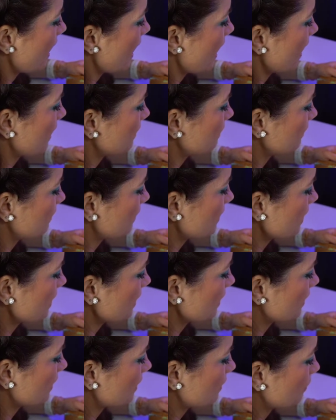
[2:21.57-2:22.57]
And
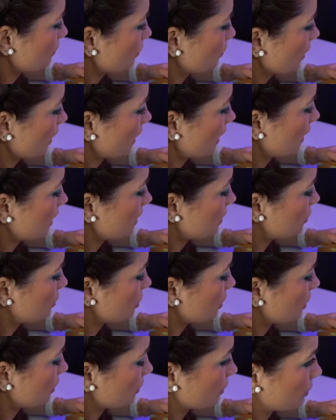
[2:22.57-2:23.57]
then we're going to
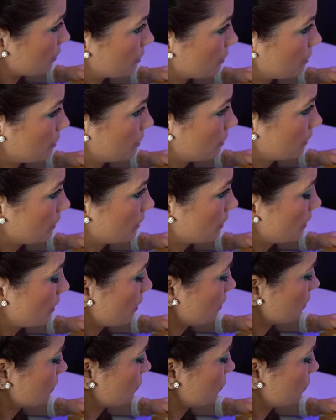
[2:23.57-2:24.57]
do
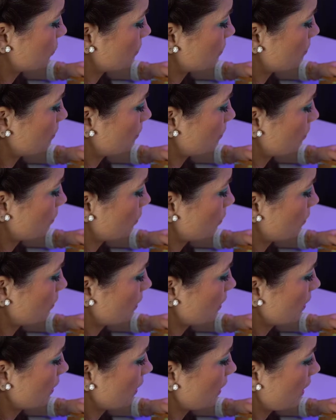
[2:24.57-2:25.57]
some
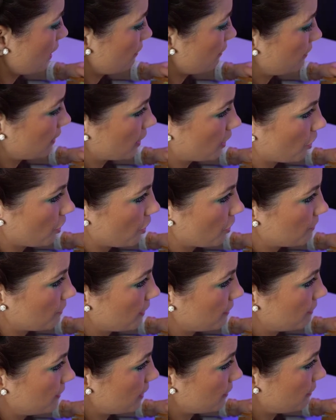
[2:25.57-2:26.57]
more of the curve
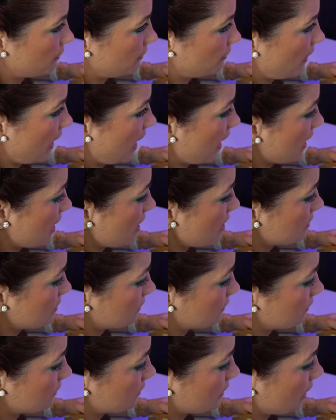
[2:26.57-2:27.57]
of the
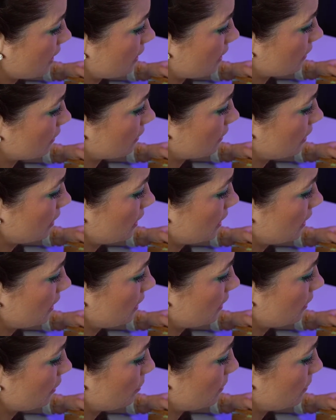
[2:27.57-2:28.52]
face and a little